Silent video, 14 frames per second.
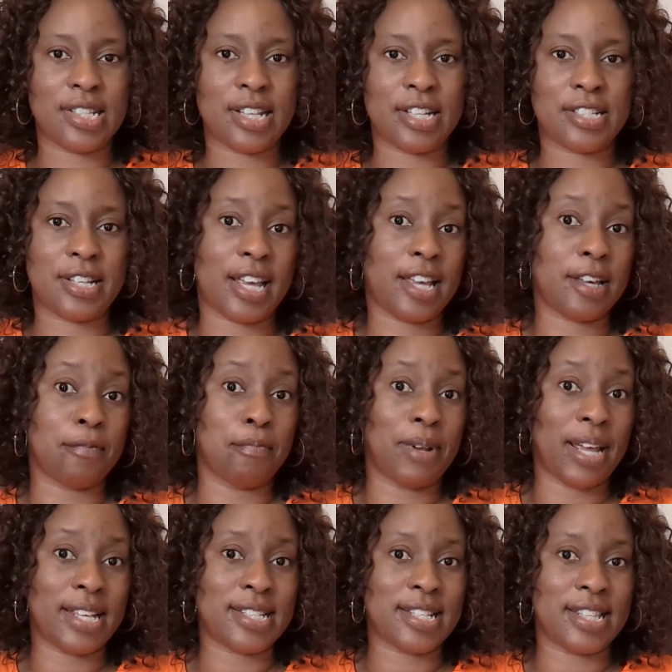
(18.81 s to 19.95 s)
that taken
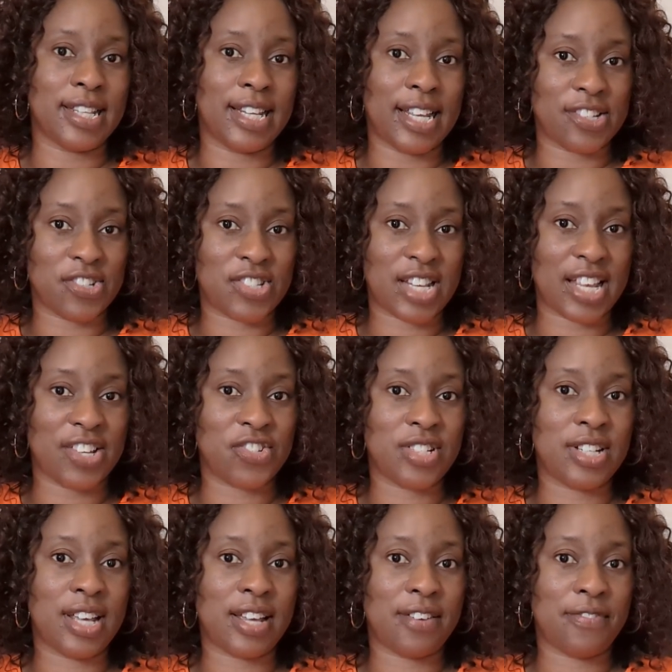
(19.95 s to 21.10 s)
place in the
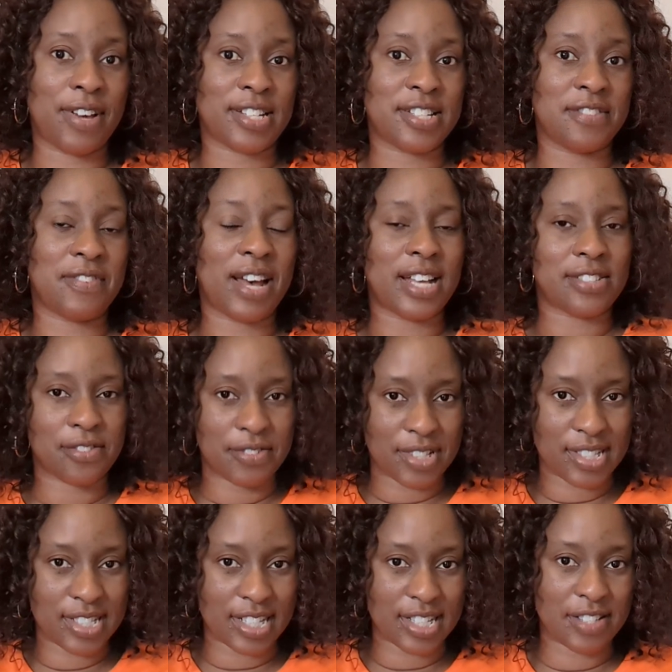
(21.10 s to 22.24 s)
legislation effective as of the
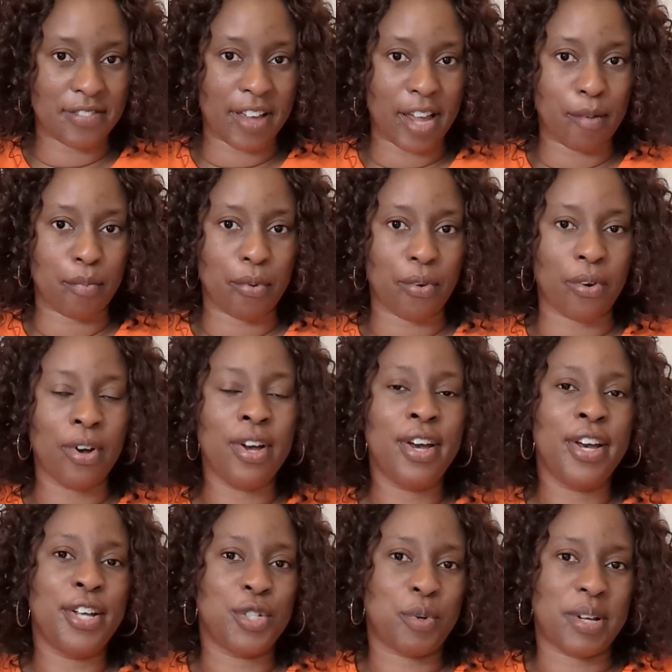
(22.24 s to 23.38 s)
6th of April
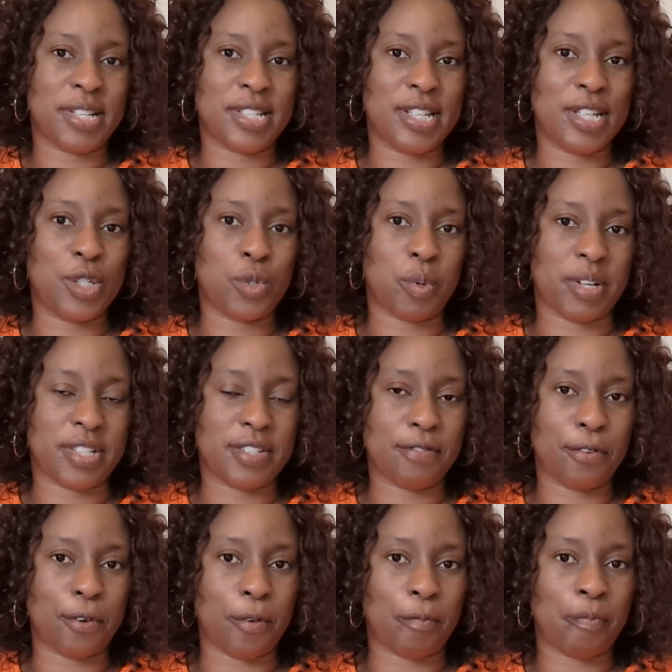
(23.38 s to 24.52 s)

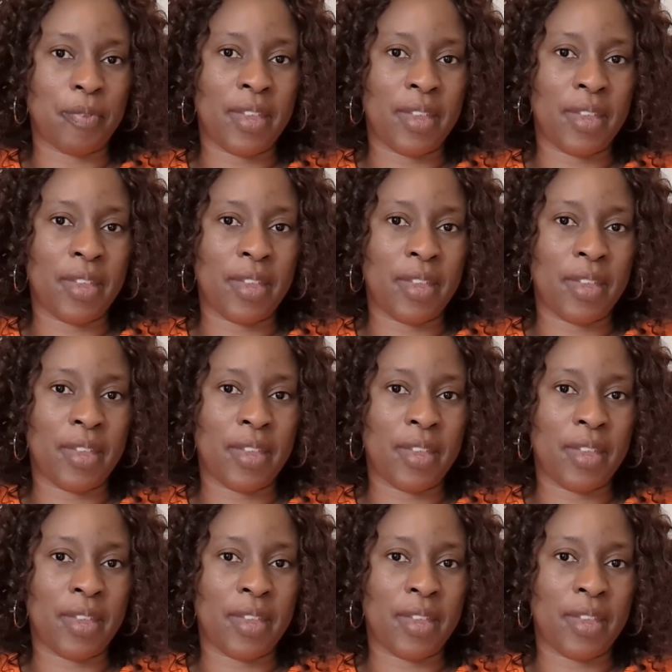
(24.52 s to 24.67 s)
2024.